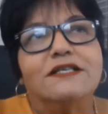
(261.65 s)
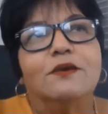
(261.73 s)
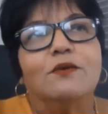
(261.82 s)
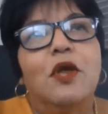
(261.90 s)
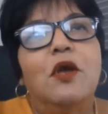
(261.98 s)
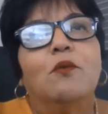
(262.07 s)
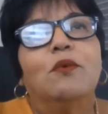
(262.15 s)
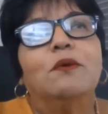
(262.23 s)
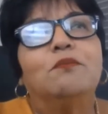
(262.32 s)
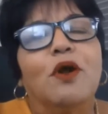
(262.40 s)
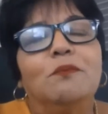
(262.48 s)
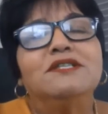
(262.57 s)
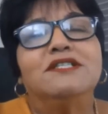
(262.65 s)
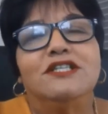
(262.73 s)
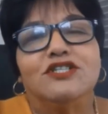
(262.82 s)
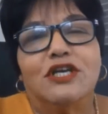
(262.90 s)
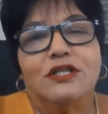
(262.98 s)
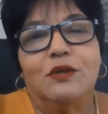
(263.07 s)
And we promised
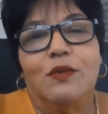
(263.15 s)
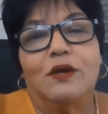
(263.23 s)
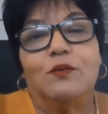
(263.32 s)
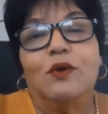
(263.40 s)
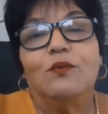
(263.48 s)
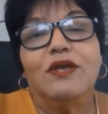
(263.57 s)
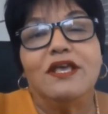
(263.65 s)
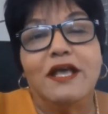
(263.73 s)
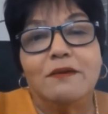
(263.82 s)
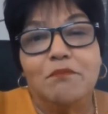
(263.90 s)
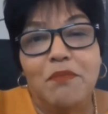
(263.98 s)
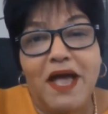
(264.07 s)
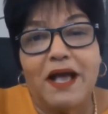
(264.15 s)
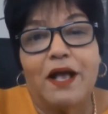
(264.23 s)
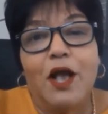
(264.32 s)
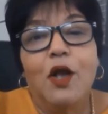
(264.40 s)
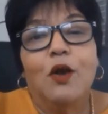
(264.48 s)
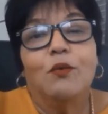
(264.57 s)
each other that when we get
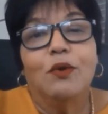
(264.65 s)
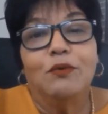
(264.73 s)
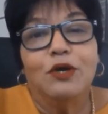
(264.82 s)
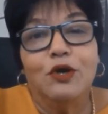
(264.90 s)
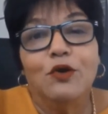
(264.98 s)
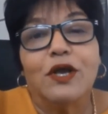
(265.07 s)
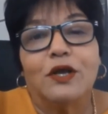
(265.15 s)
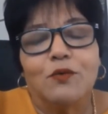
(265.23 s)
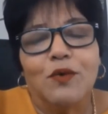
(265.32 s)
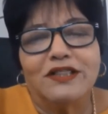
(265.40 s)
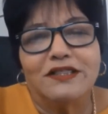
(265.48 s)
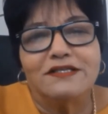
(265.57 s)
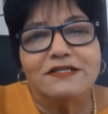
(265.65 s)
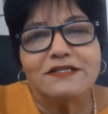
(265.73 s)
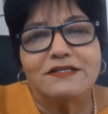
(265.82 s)
back, we will look at what